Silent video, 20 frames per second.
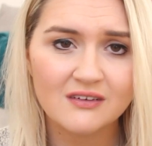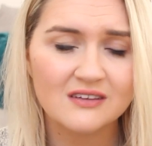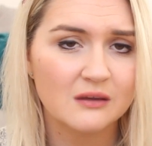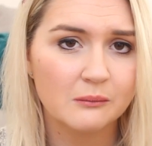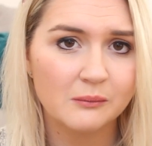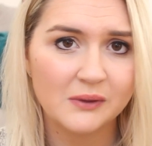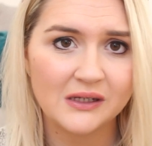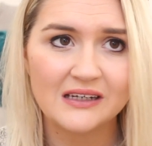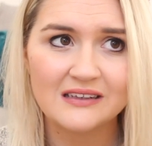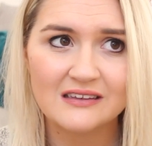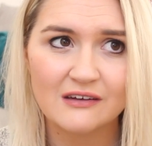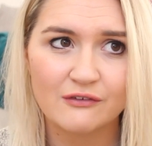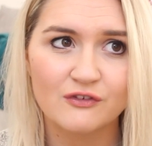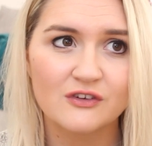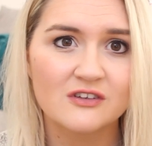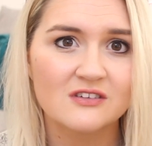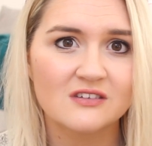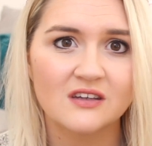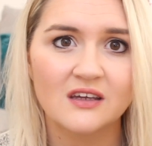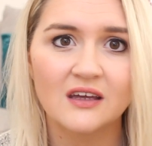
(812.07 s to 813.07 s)
It's completely
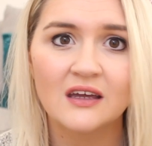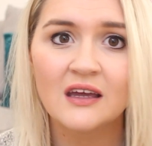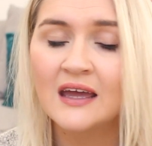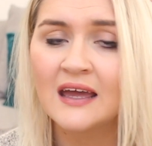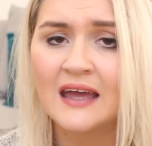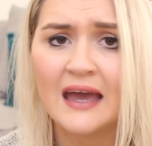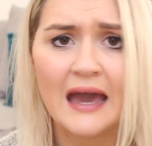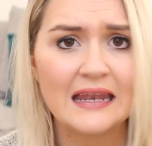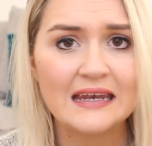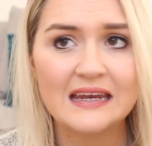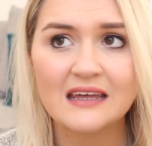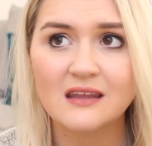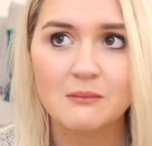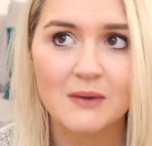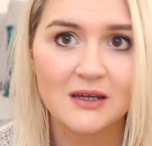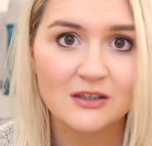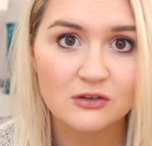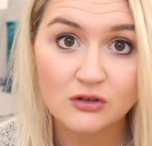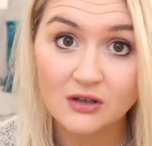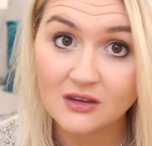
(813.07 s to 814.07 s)
different to any other
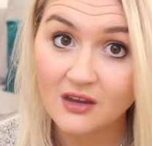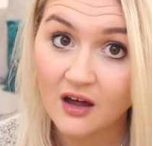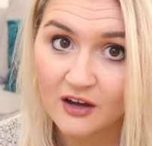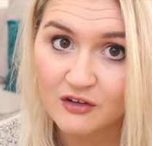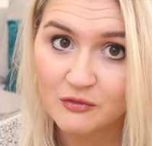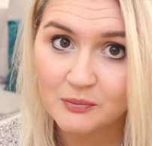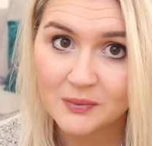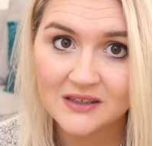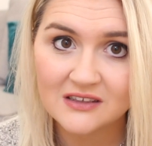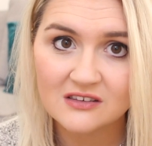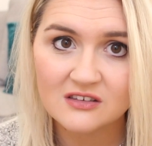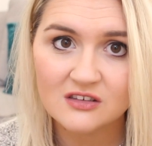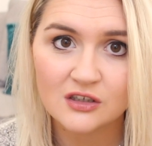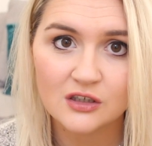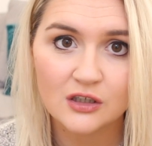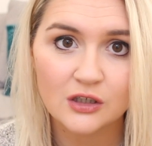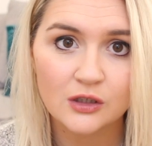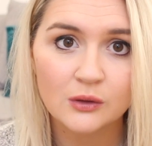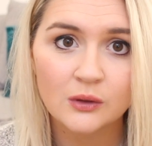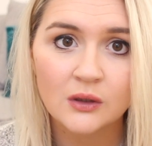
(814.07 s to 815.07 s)
Main Street that I've been
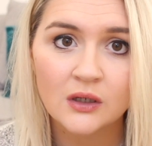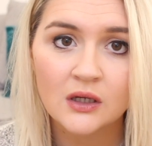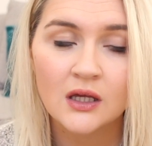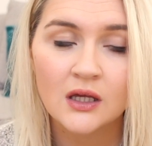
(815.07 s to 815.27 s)
to.